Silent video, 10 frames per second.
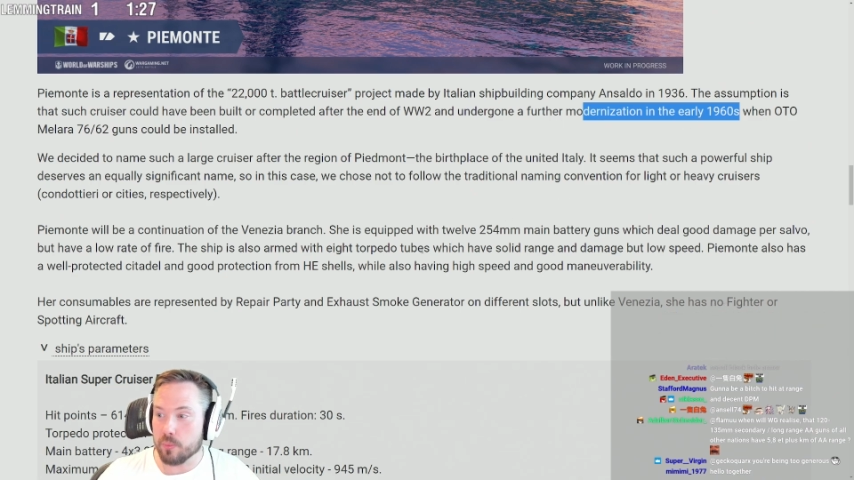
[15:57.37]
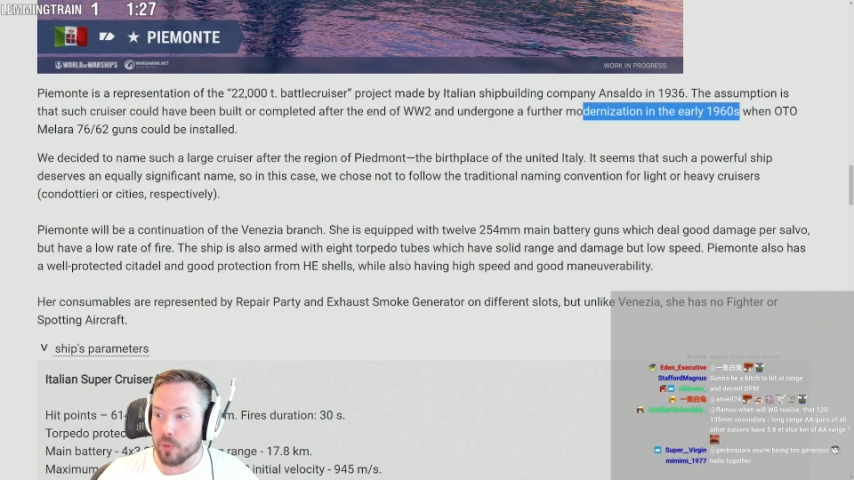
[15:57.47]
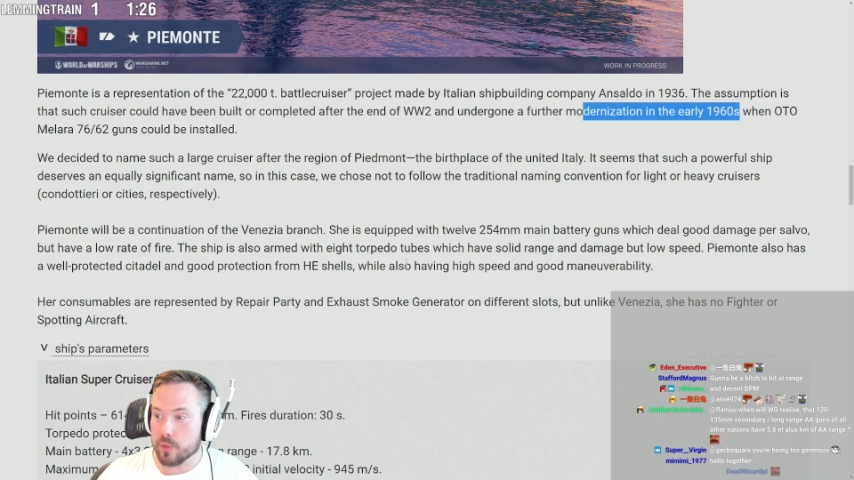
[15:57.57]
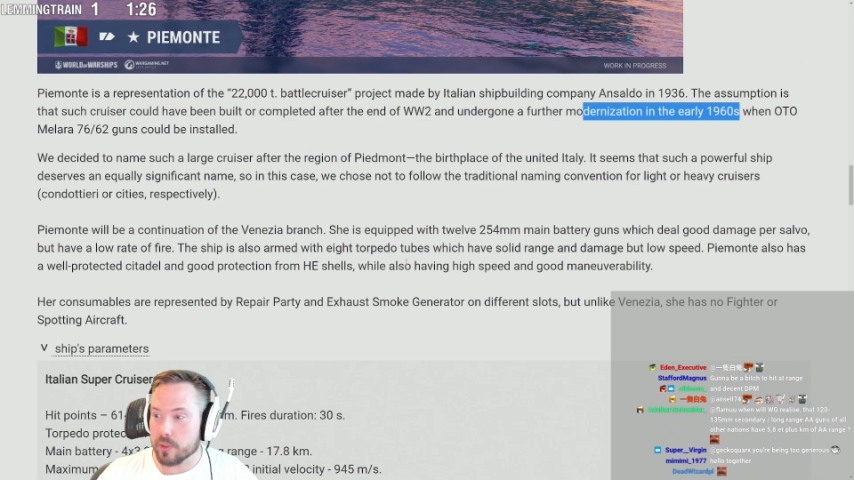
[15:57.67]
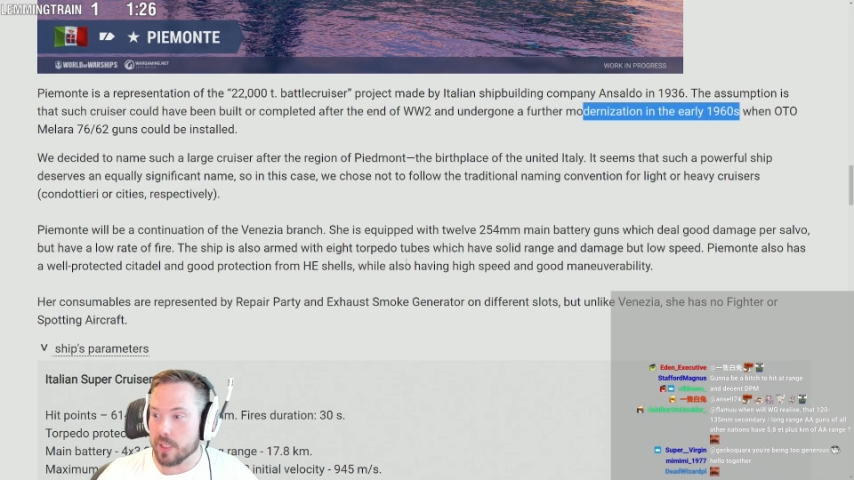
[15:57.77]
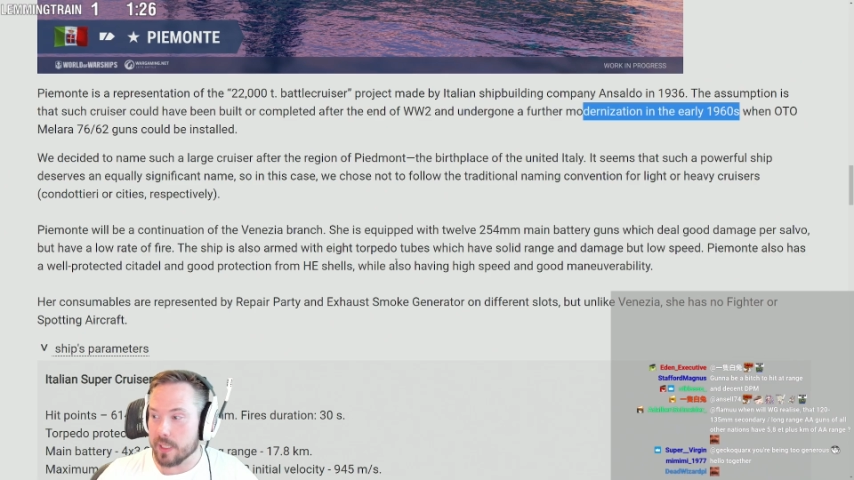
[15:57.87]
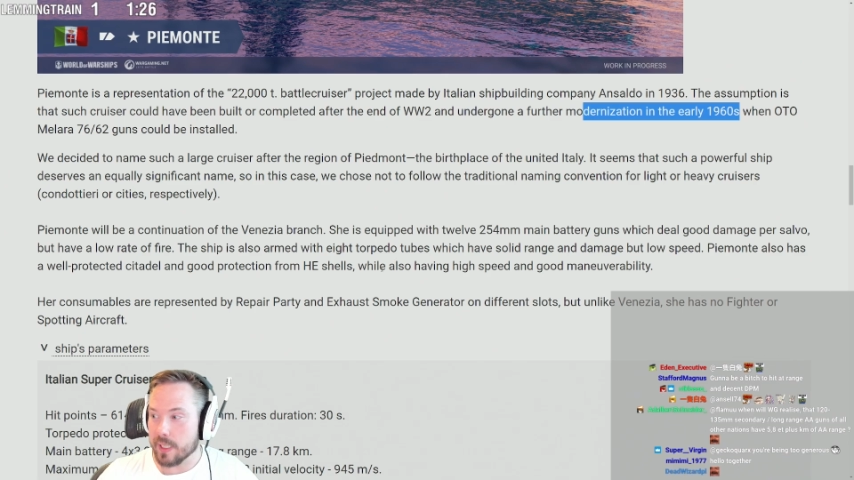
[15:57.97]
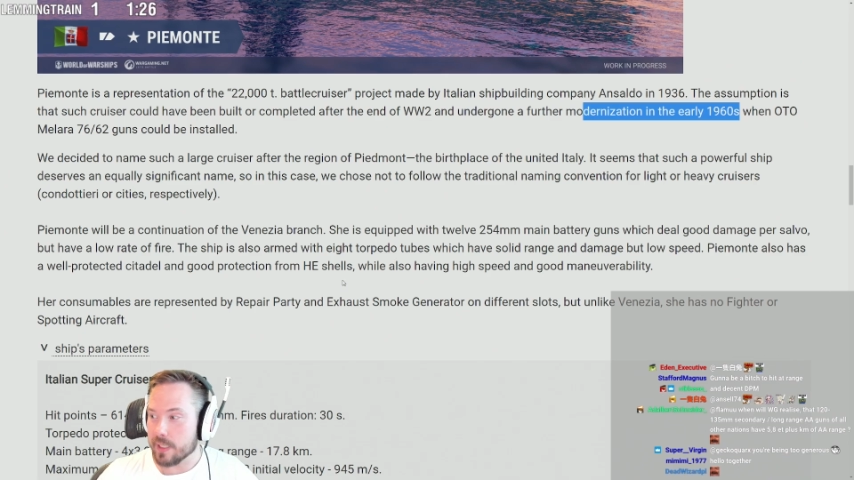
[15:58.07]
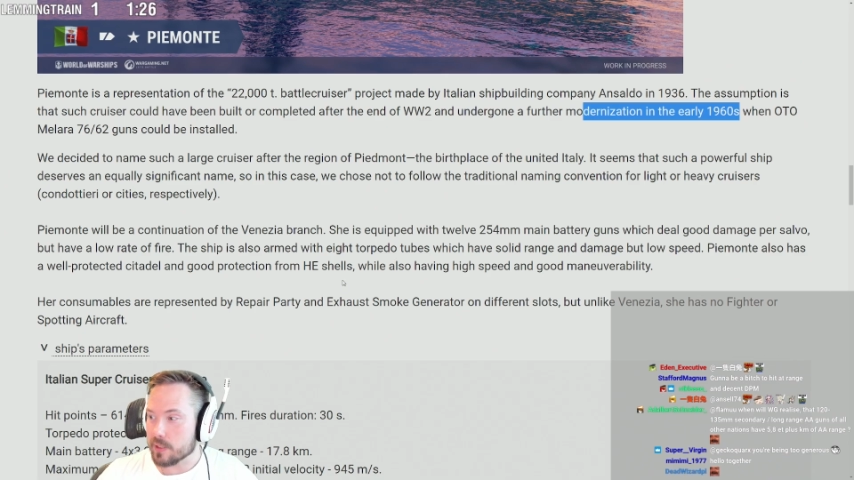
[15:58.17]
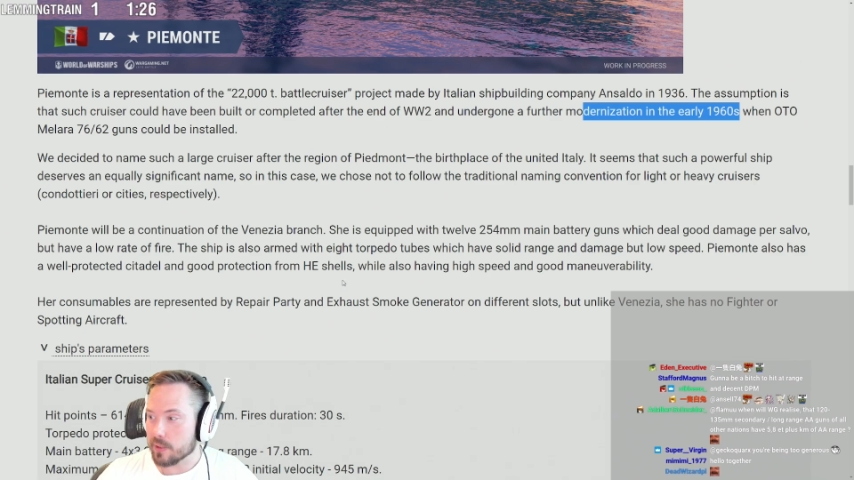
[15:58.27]
modern
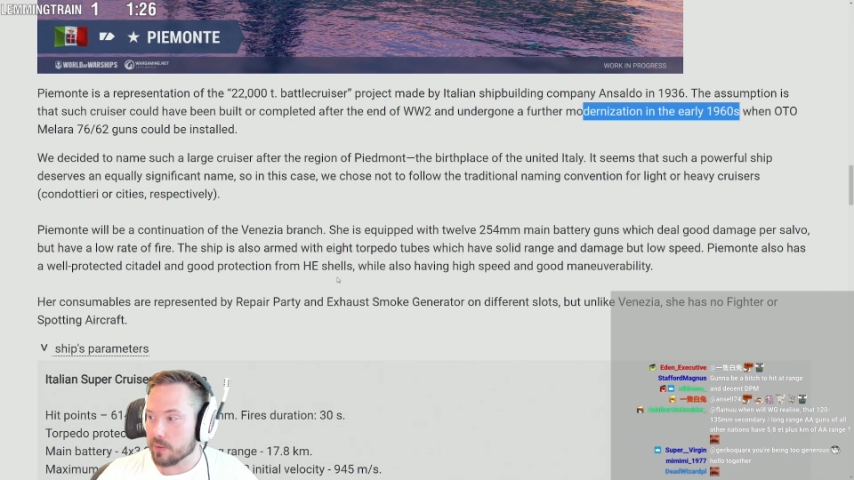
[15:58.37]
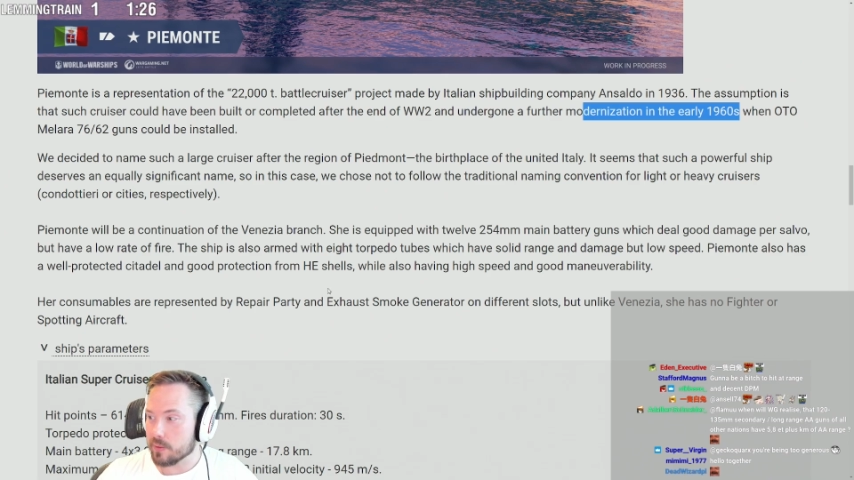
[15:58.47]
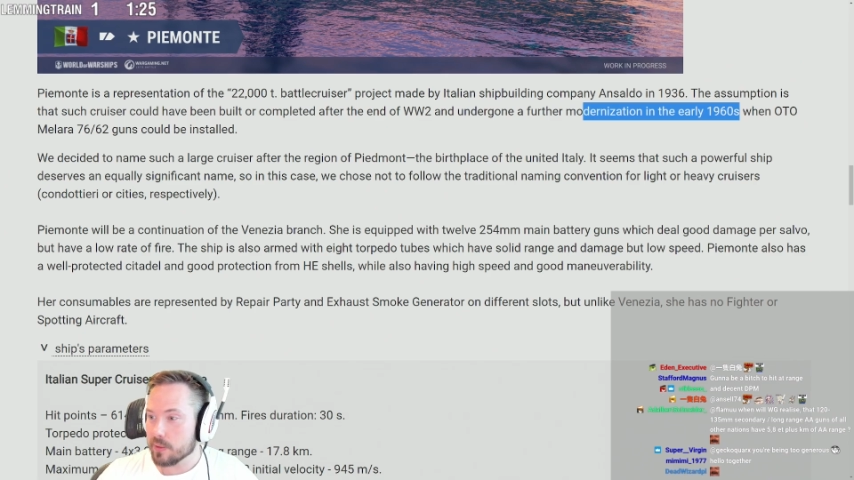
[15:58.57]
AA. So